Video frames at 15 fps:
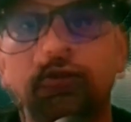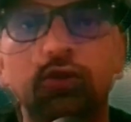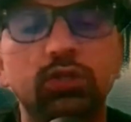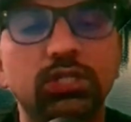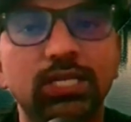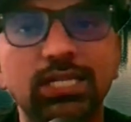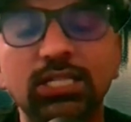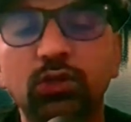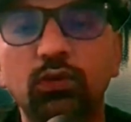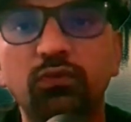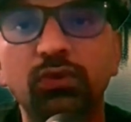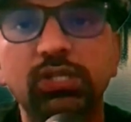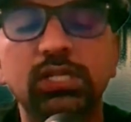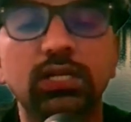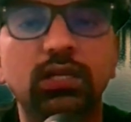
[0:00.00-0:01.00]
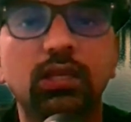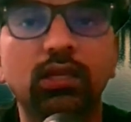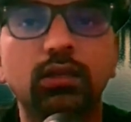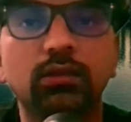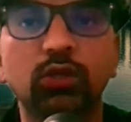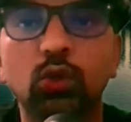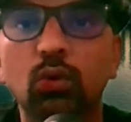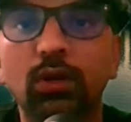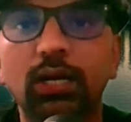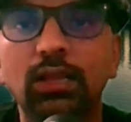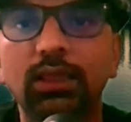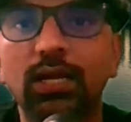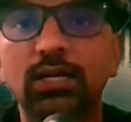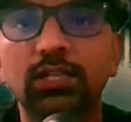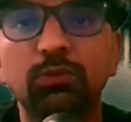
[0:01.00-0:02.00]
So just visit the
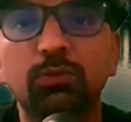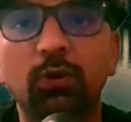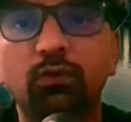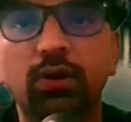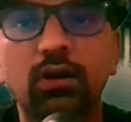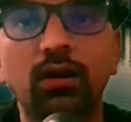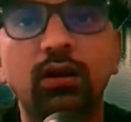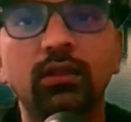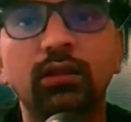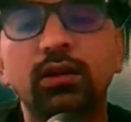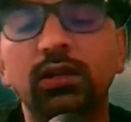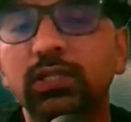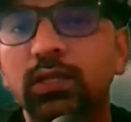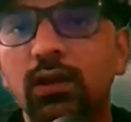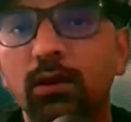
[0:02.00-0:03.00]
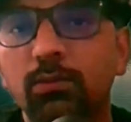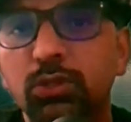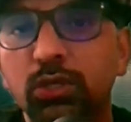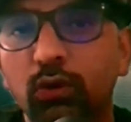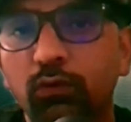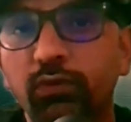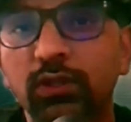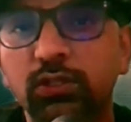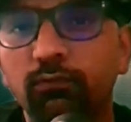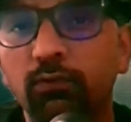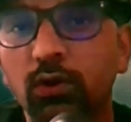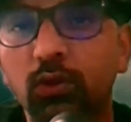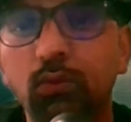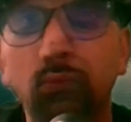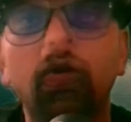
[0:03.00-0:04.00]
URL that is provided in the description of this
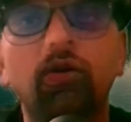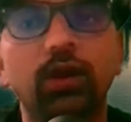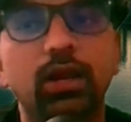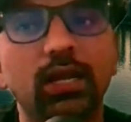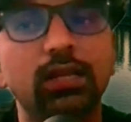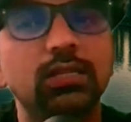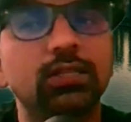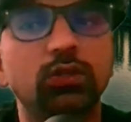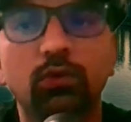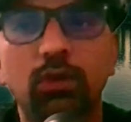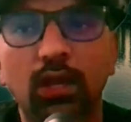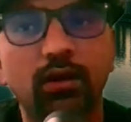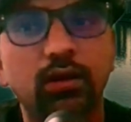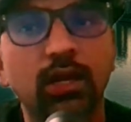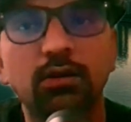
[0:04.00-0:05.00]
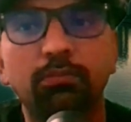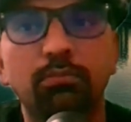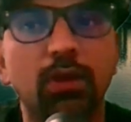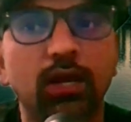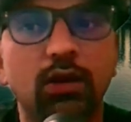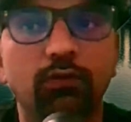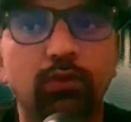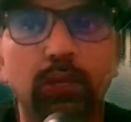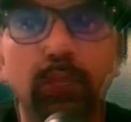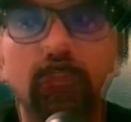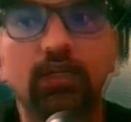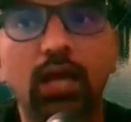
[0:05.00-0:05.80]
video, or else you can write manually.